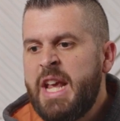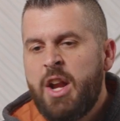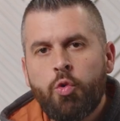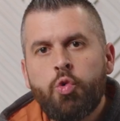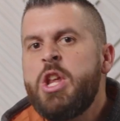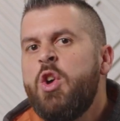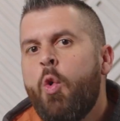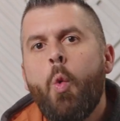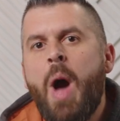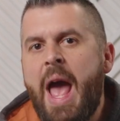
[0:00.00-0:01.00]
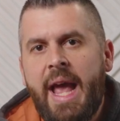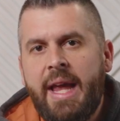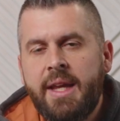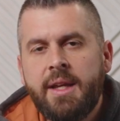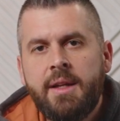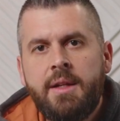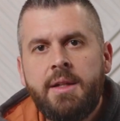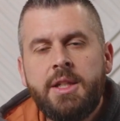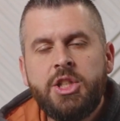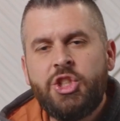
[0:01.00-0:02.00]
in a real way,
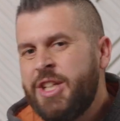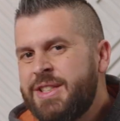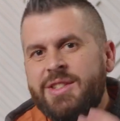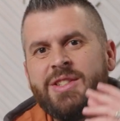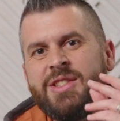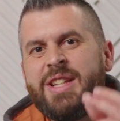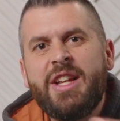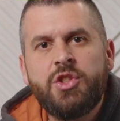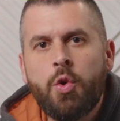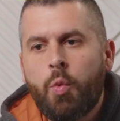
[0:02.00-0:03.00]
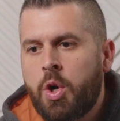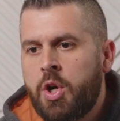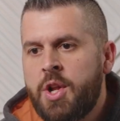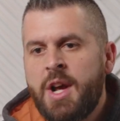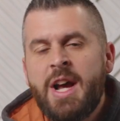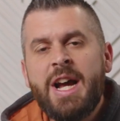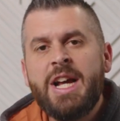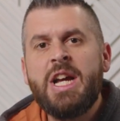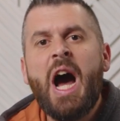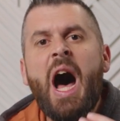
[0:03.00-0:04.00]
Jesus says the word,
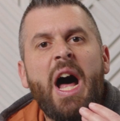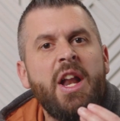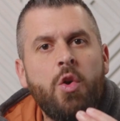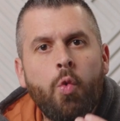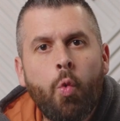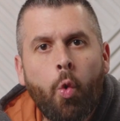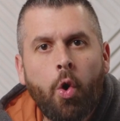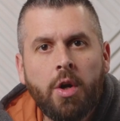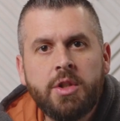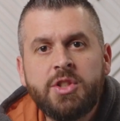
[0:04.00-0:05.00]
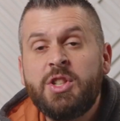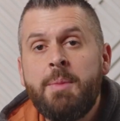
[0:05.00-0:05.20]
God works.